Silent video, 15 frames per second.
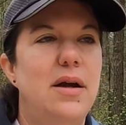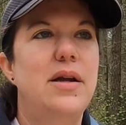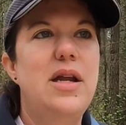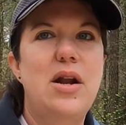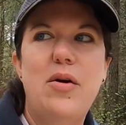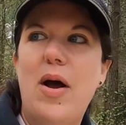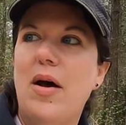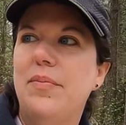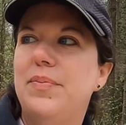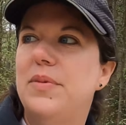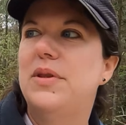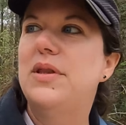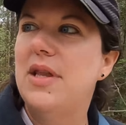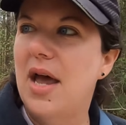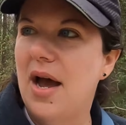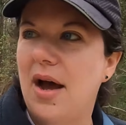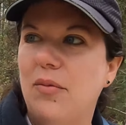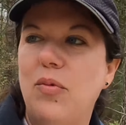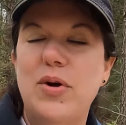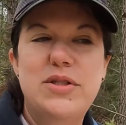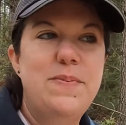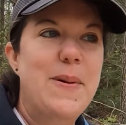you know, help
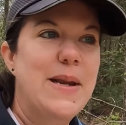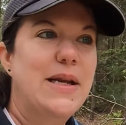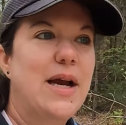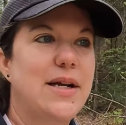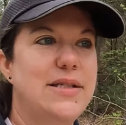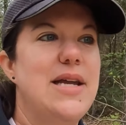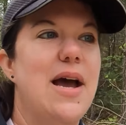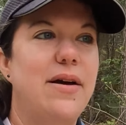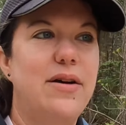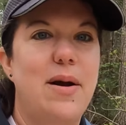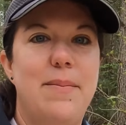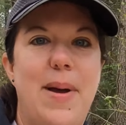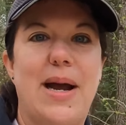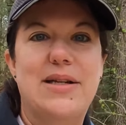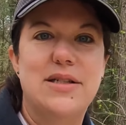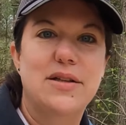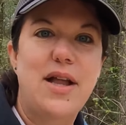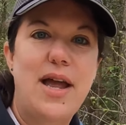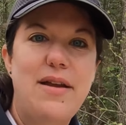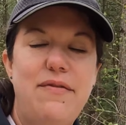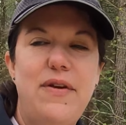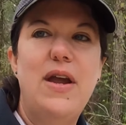what's been cut down come back to
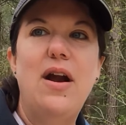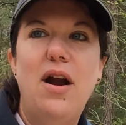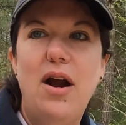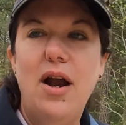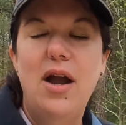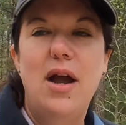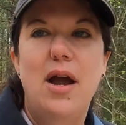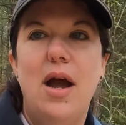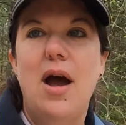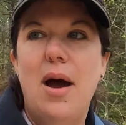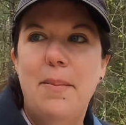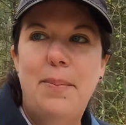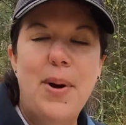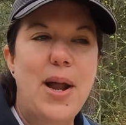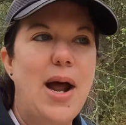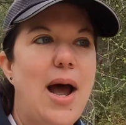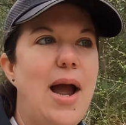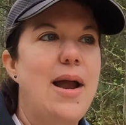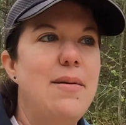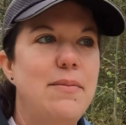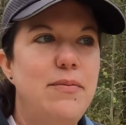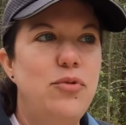life here. But
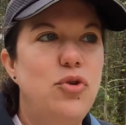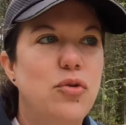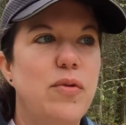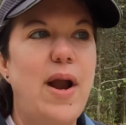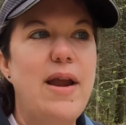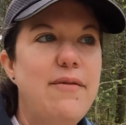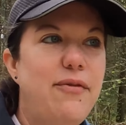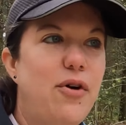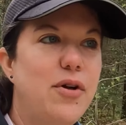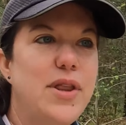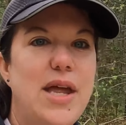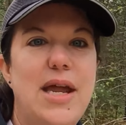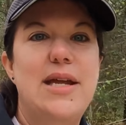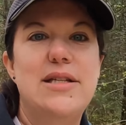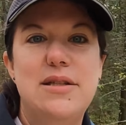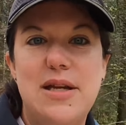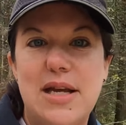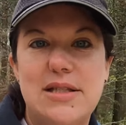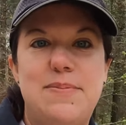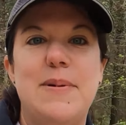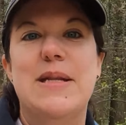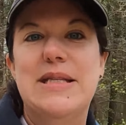I am grateful that it
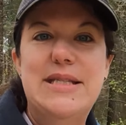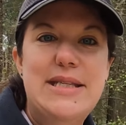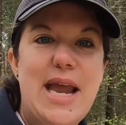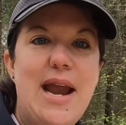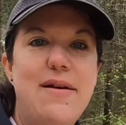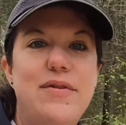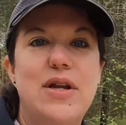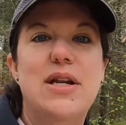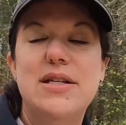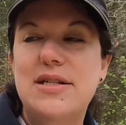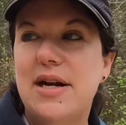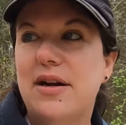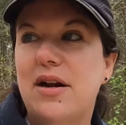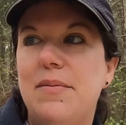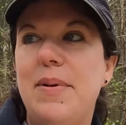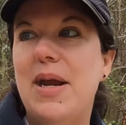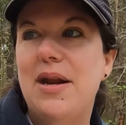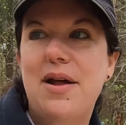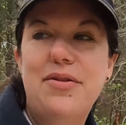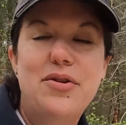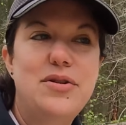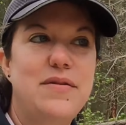has been saved and it's not going to be
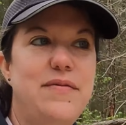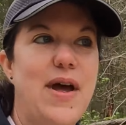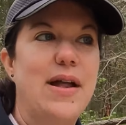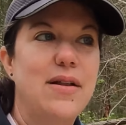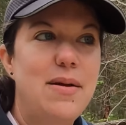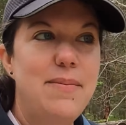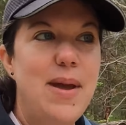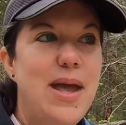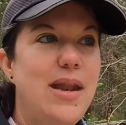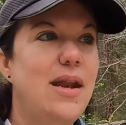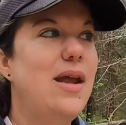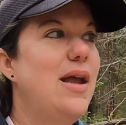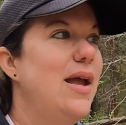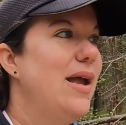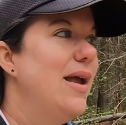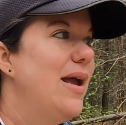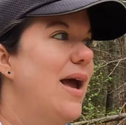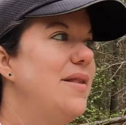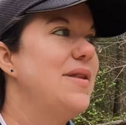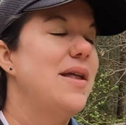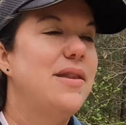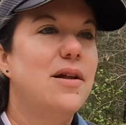another development
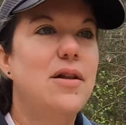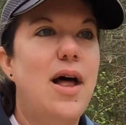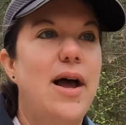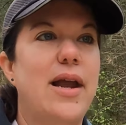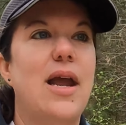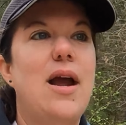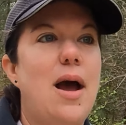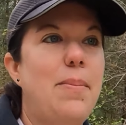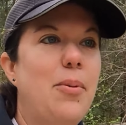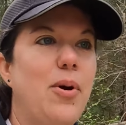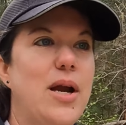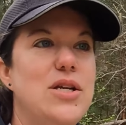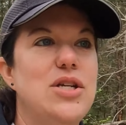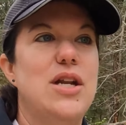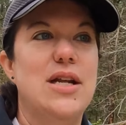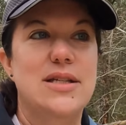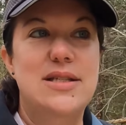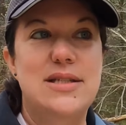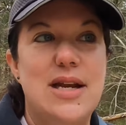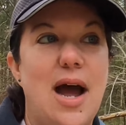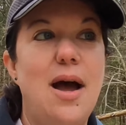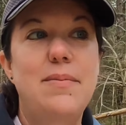and that the logging operation has
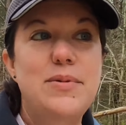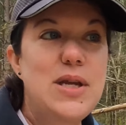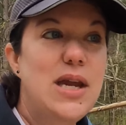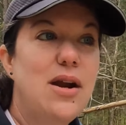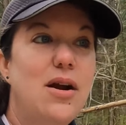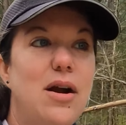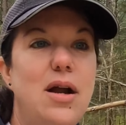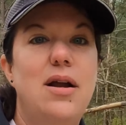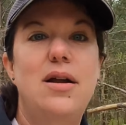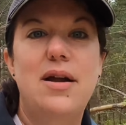stopped here.